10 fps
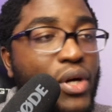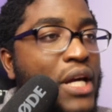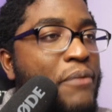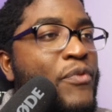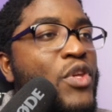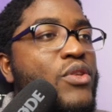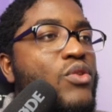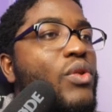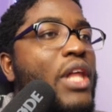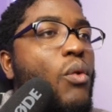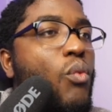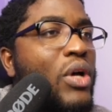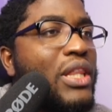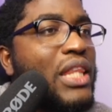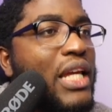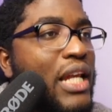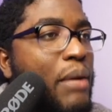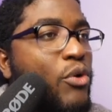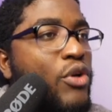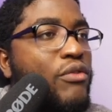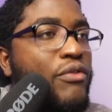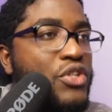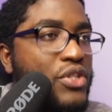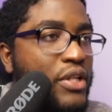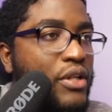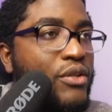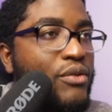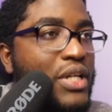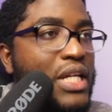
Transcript: okay? So now one thing I'm going to first tell you